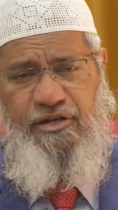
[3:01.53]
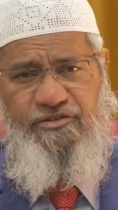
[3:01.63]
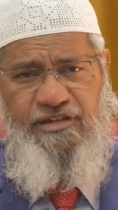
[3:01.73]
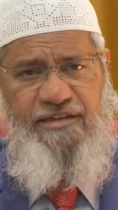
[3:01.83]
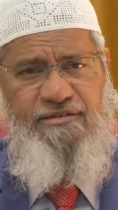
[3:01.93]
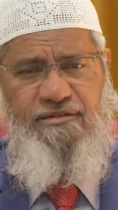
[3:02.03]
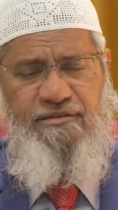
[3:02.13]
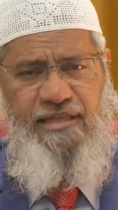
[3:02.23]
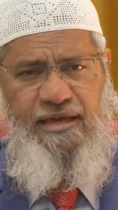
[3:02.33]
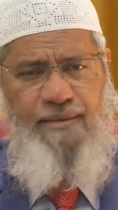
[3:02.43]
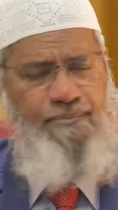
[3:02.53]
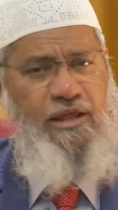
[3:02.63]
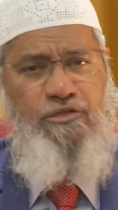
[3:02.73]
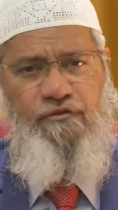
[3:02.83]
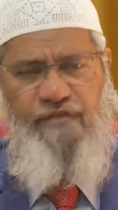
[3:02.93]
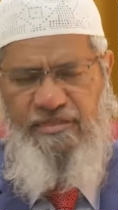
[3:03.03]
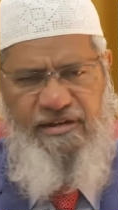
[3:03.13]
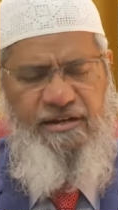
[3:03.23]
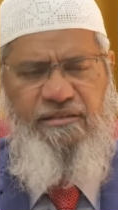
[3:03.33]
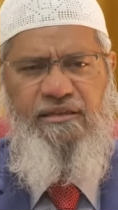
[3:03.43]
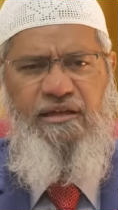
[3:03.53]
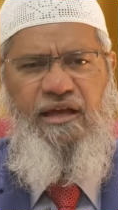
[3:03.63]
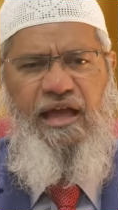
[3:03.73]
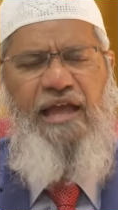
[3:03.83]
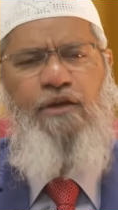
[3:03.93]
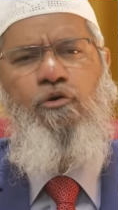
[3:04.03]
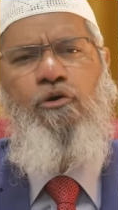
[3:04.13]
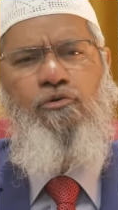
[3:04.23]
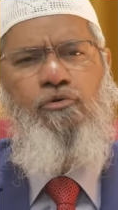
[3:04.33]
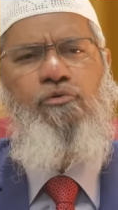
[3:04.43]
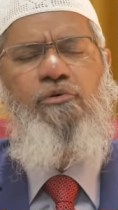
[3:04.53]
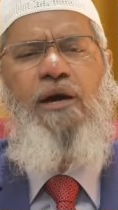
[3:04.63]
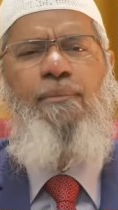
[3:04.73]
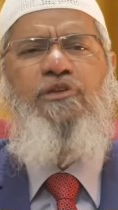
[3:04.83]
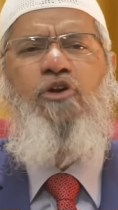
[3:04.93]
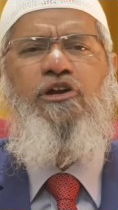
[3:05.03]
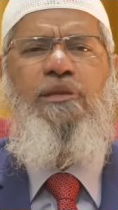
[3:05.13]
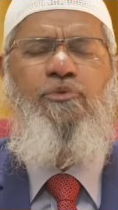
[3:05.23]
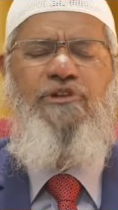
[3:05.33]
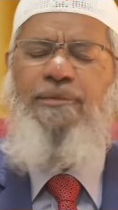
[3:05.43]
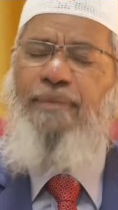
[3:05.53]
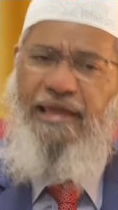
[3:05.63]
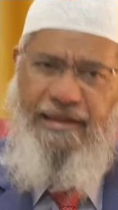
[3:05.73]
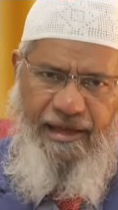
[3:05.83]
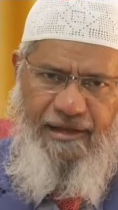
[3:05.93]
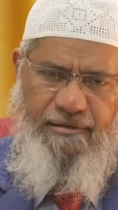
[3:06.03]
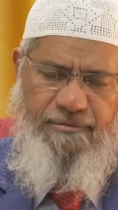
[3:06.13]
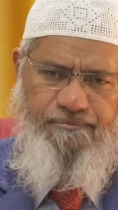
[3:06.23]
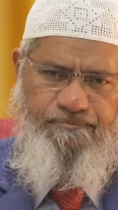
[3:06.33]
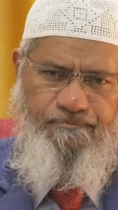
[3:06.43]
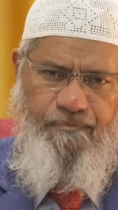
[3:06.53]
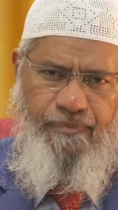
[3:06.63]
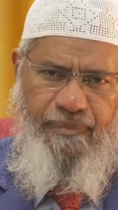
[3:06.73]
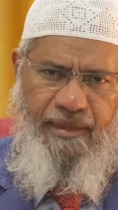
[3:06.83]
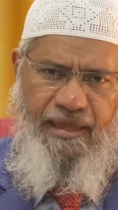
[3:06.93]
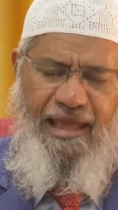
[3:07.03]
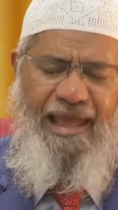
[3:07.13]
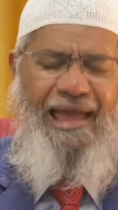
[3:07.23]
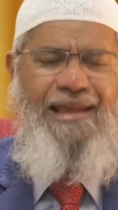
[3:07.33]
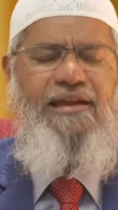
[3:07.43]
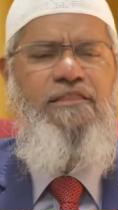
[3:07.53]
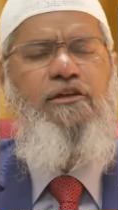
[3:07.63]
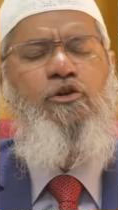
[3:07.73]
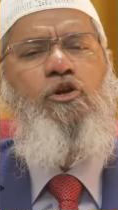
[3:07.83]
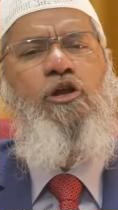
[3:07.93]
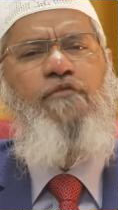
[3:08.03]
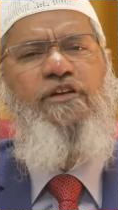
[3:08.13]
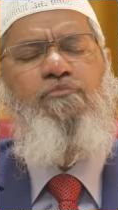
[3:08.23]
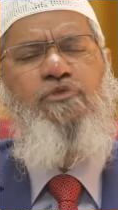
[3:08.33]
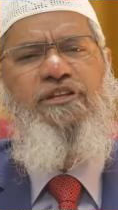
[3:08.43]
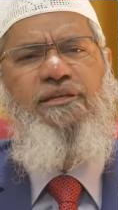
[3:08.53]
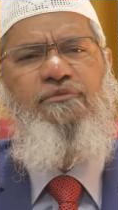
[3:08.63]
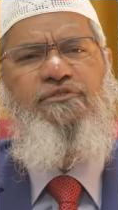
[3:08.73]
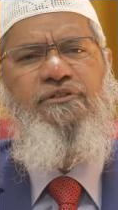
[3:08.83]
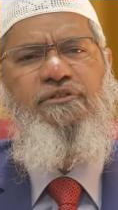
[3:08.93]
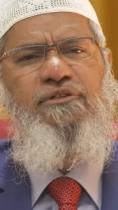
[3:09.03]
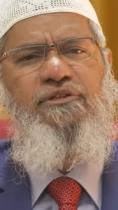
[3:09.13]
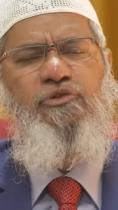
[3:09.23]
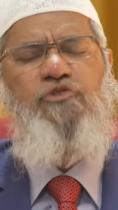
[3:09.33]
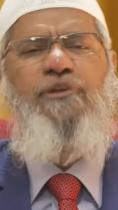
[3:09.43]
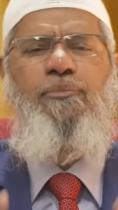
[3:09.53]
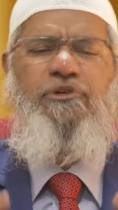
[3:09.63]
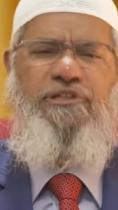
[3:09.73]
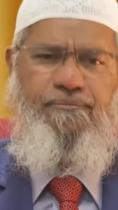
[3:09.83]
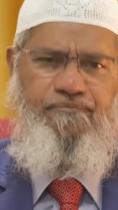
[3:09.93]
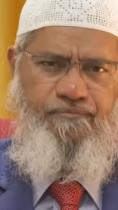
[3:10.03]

change their place of residence and go to a majority Muslim area, and it's the duty of us Muslims to support them.